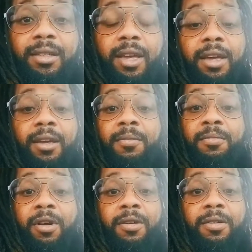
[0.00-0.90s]
Damn,
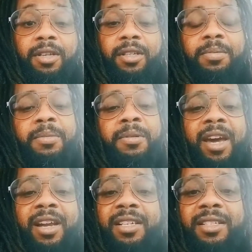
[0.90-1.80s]
bro, these people
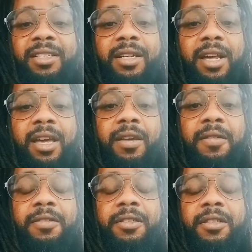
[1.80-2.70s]
got us
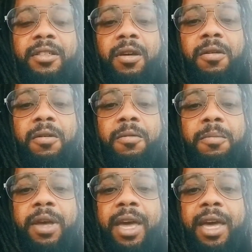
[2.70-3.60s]
enslaved so
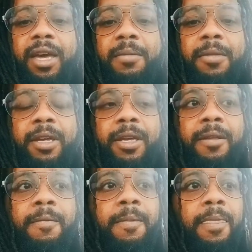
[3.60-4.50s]
bad,
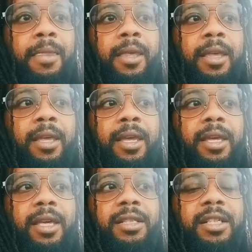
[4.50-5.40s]
man.
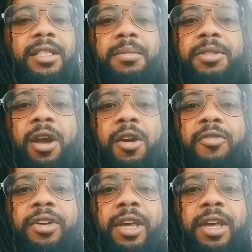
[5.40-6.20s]
It's just observing